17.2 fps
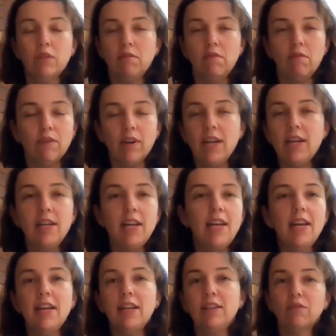3
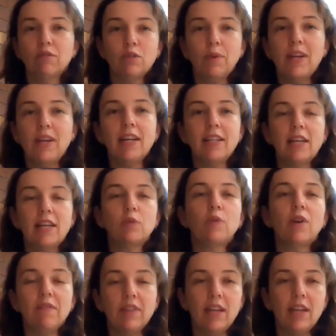years or 28 days,
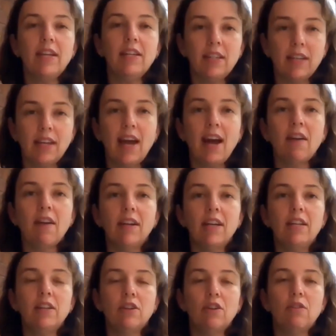whatever they need to
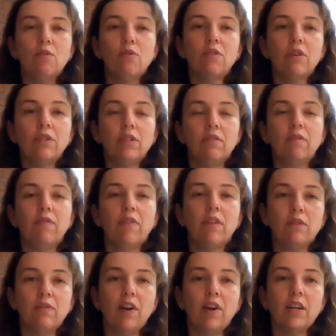carry, all those
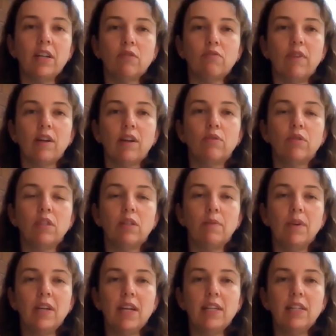various records
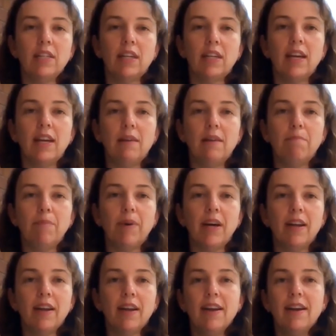that we need to keep.
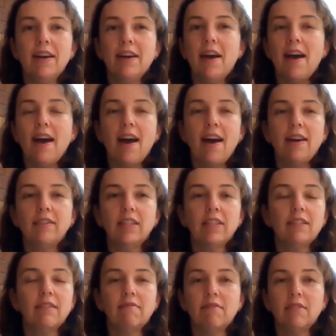But
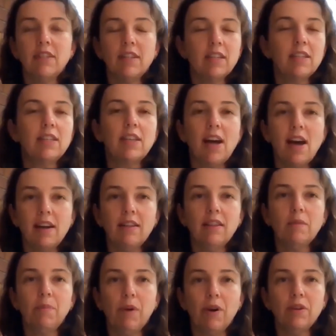just just starting
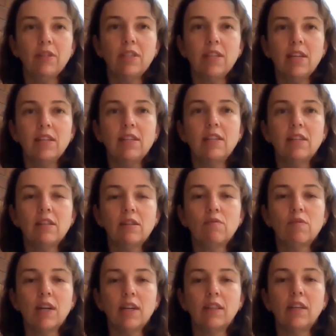the process is a
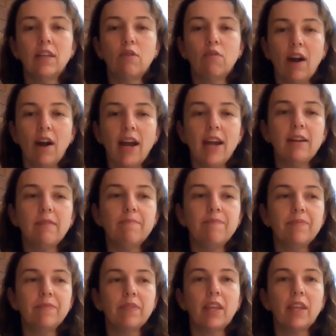really great
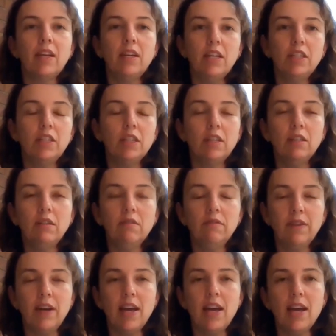
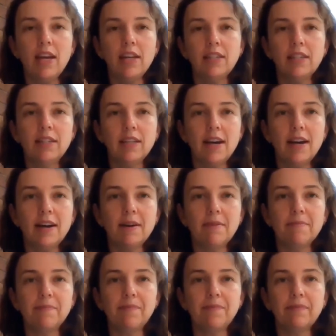initiative and
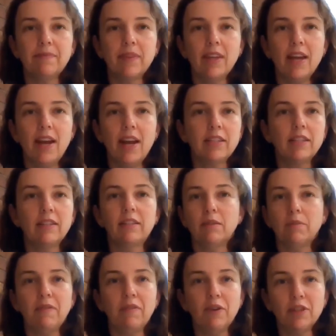excellent
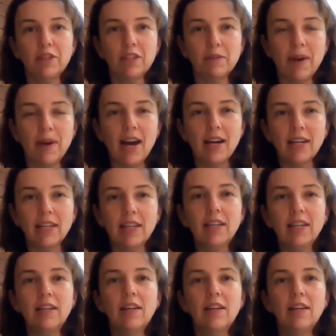to be first to market.